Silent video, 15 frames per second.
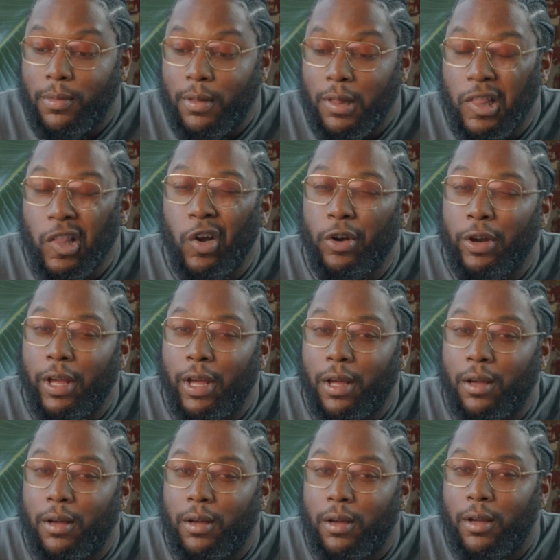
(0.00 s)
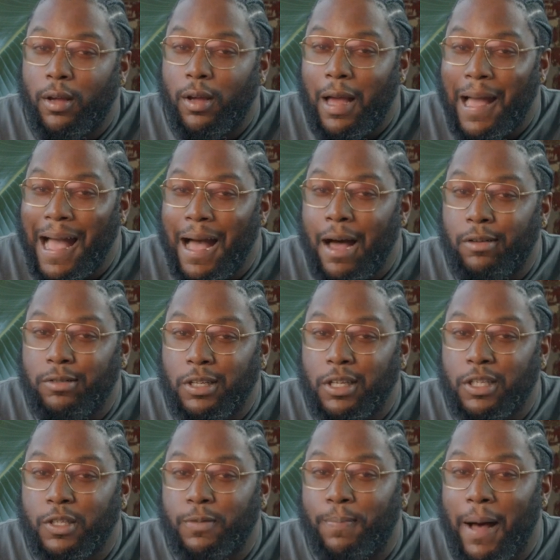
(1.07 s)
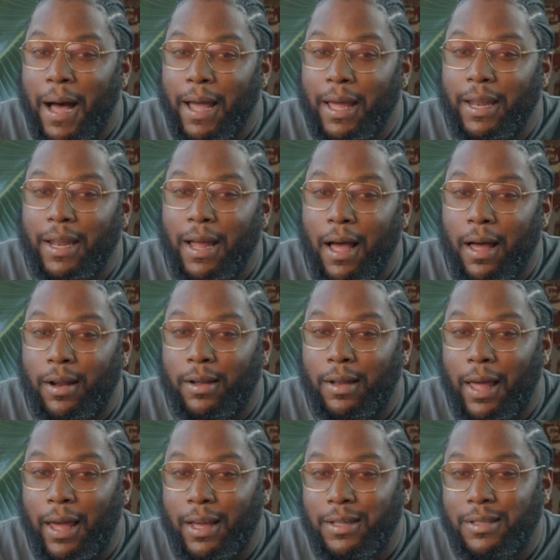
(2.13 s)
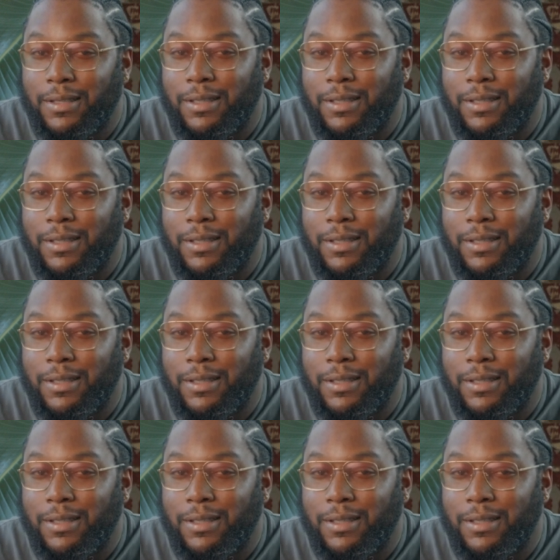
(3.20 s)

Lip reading: Learning how to spot and how to like